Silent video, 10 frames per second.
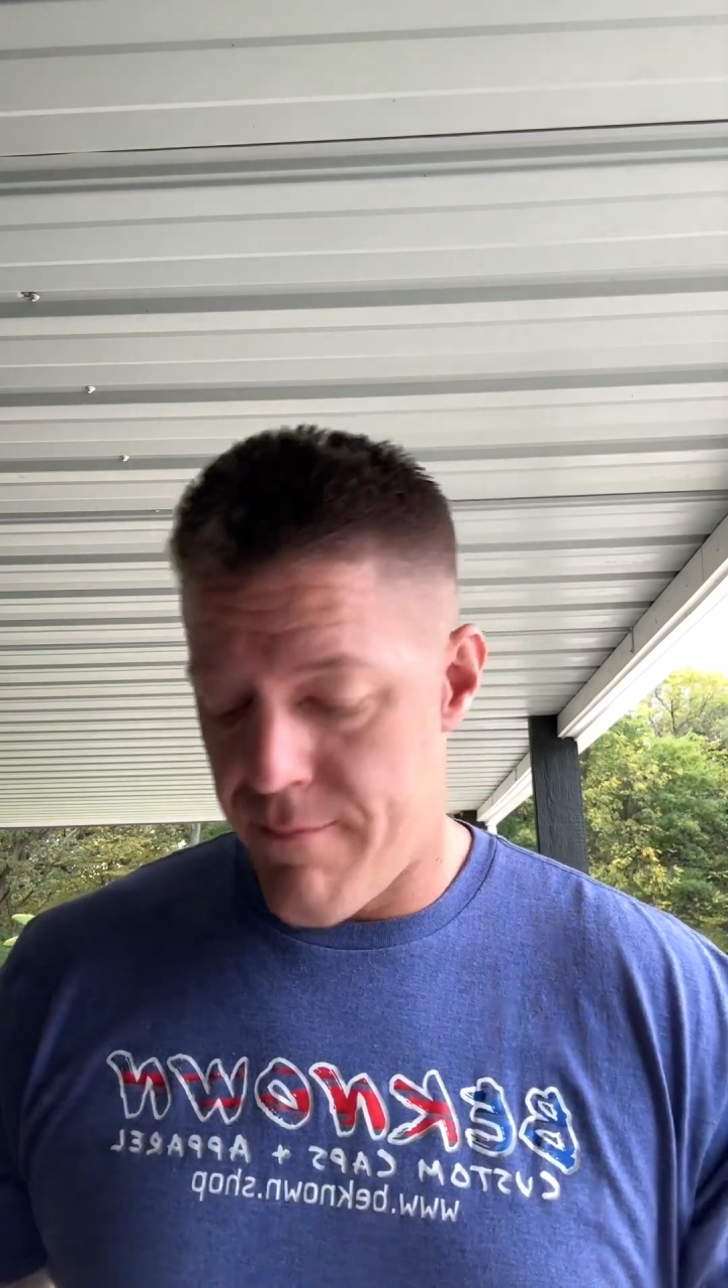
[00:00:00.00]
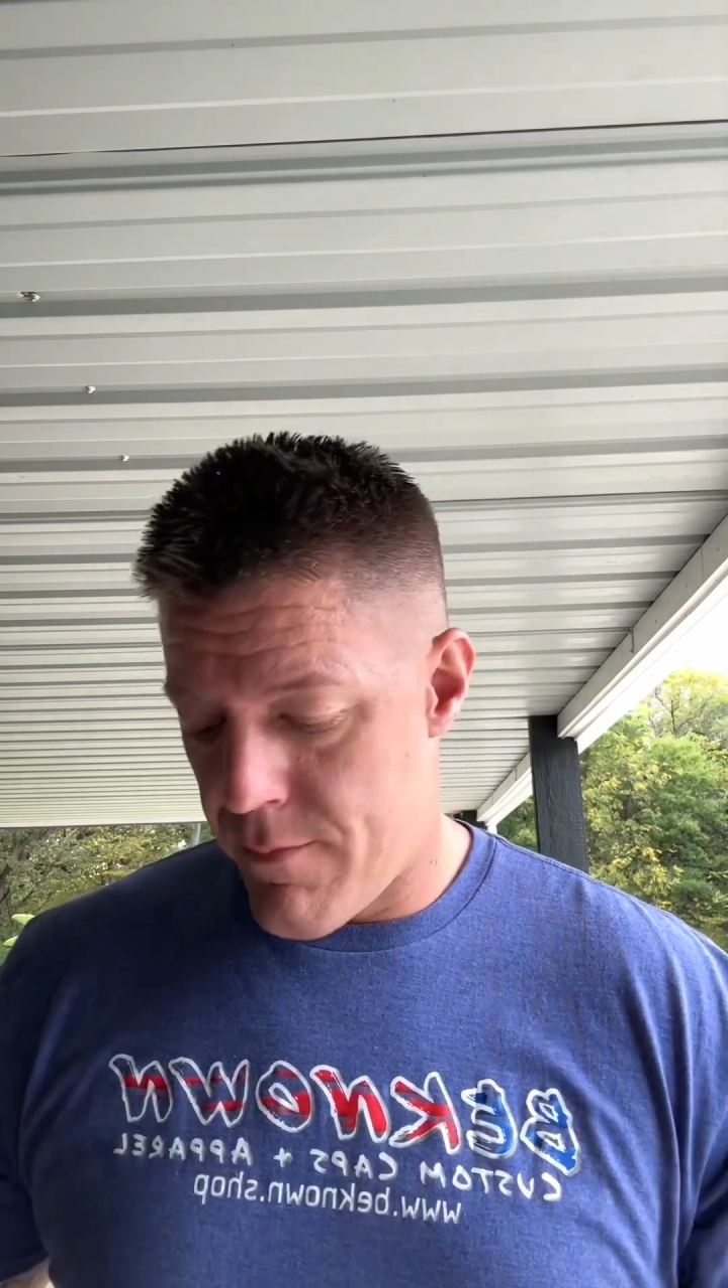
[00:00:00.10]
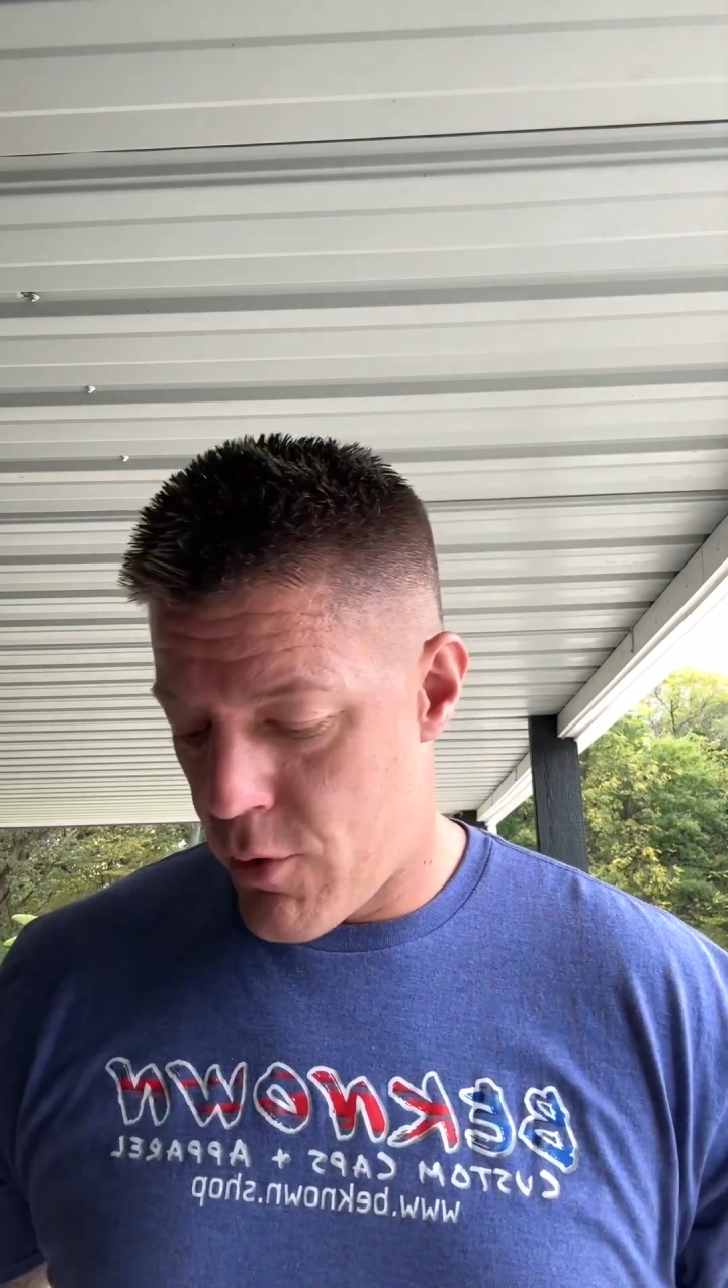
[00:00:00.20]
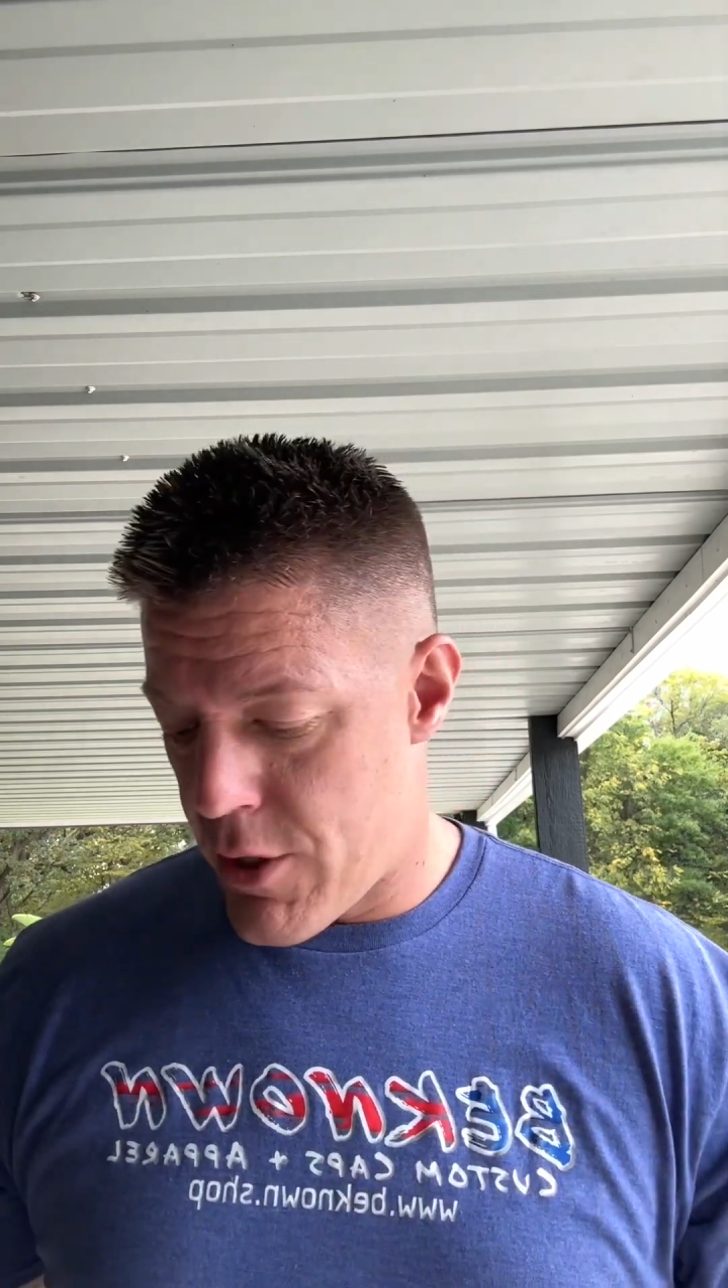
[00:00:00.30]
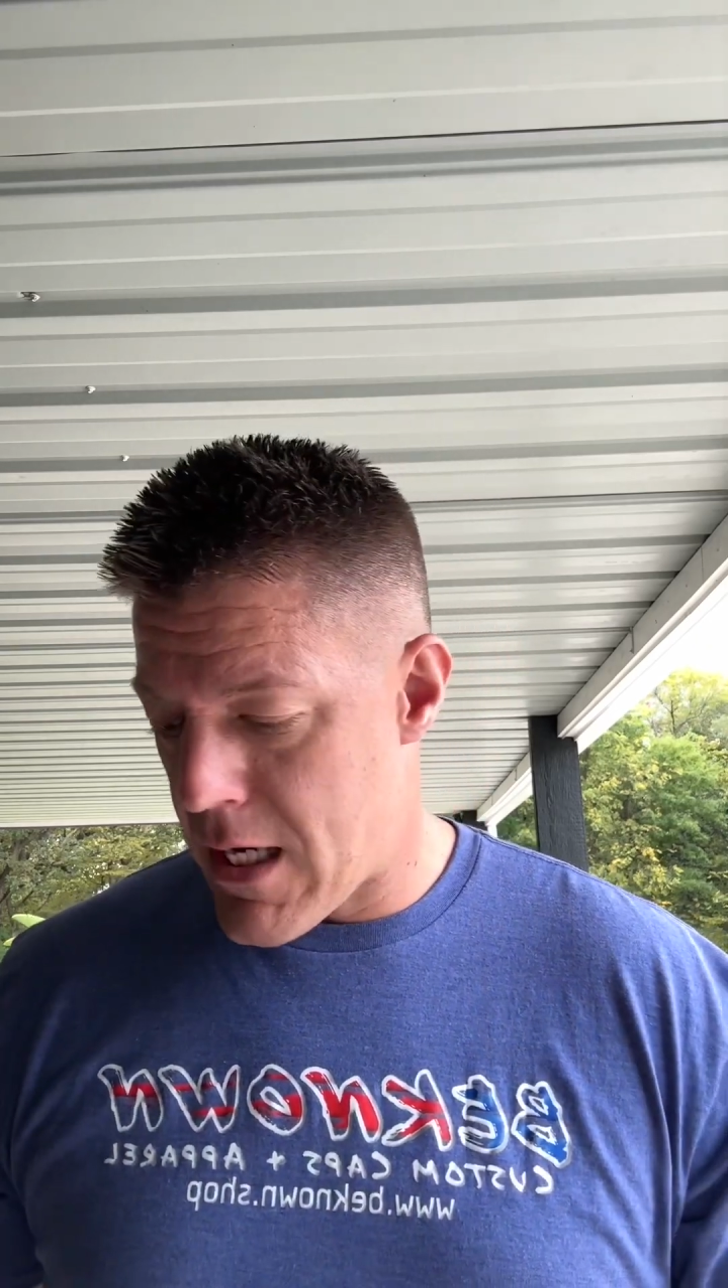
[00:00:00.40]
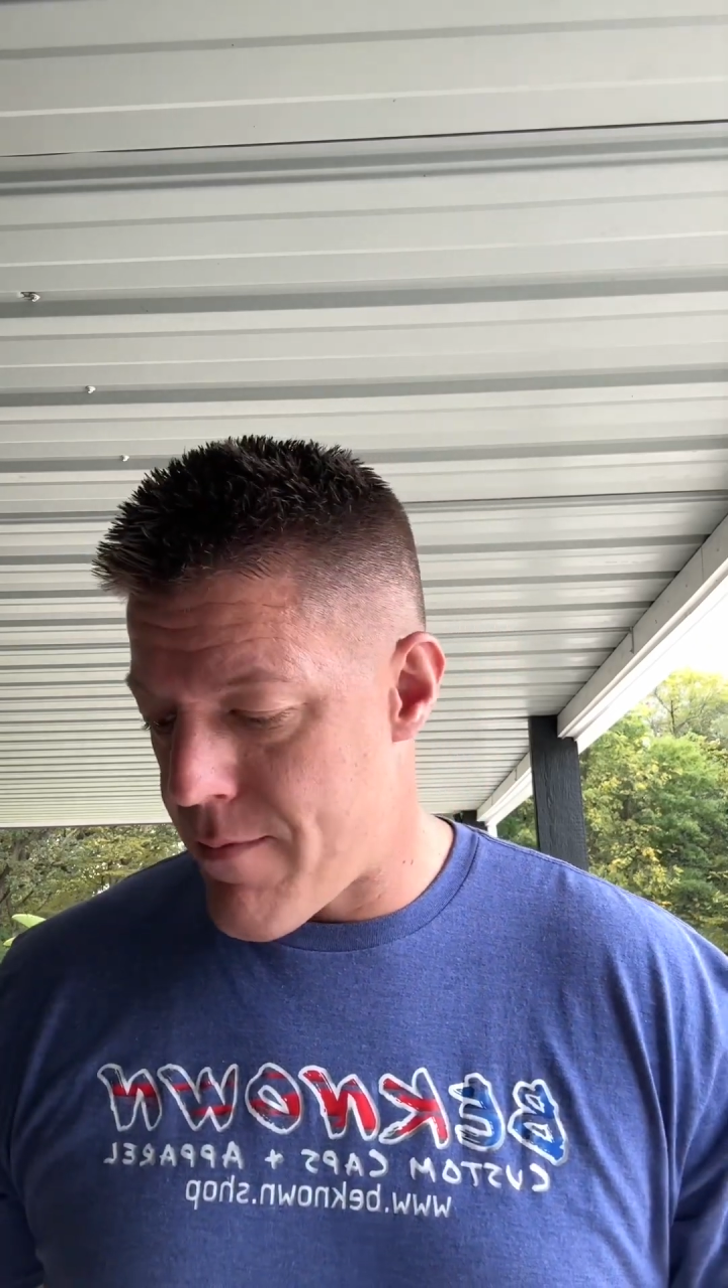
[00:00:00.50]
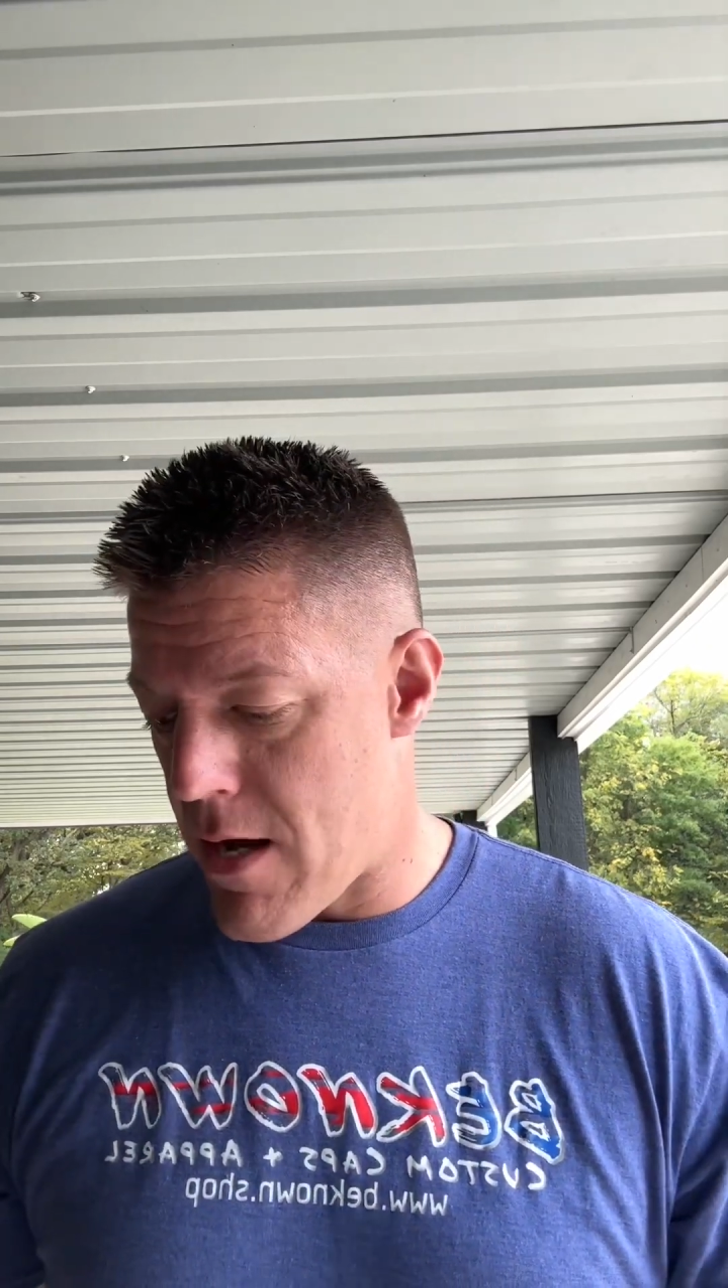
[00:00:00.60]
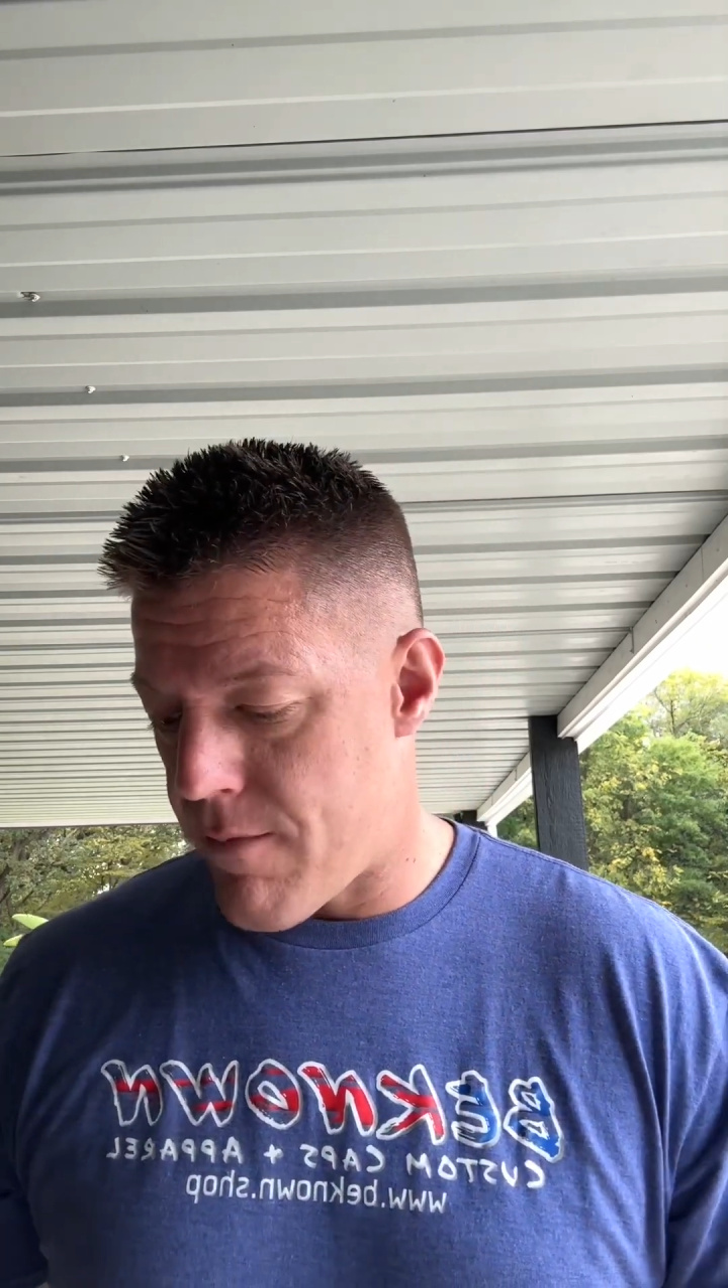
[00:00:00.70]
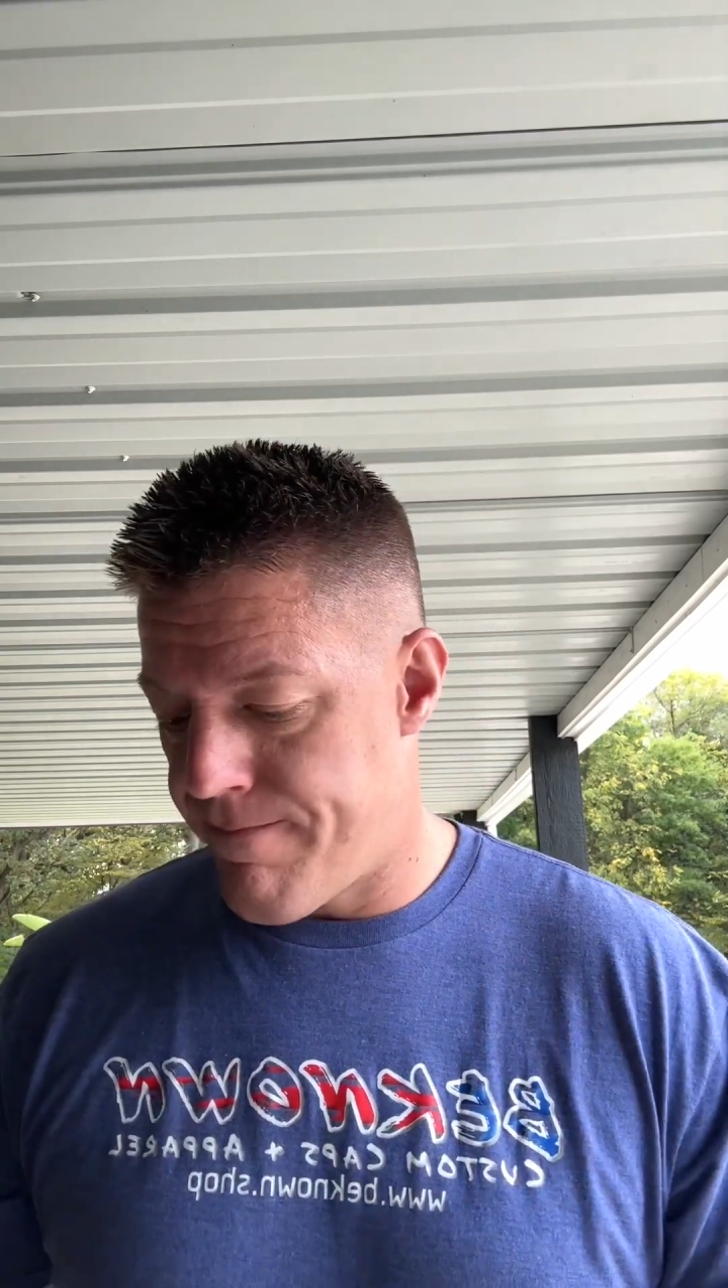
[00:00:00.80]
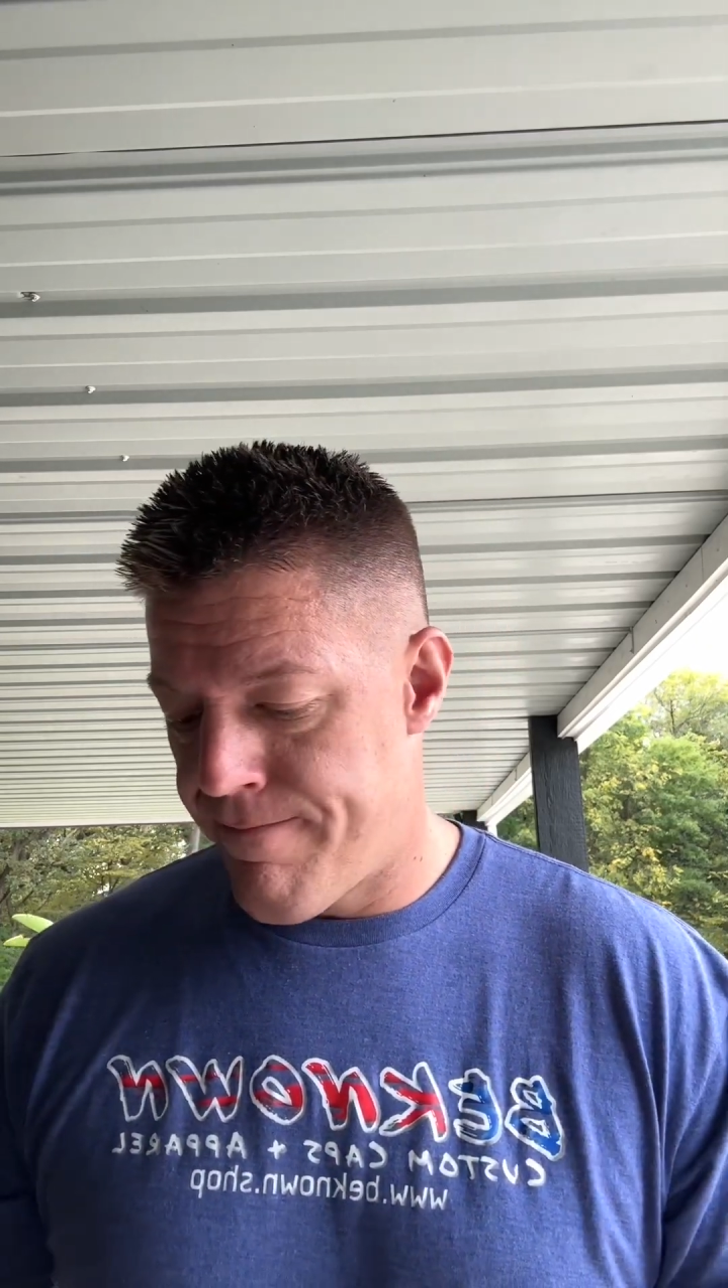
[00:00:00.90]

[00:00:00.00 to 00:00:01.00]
We'll check them out.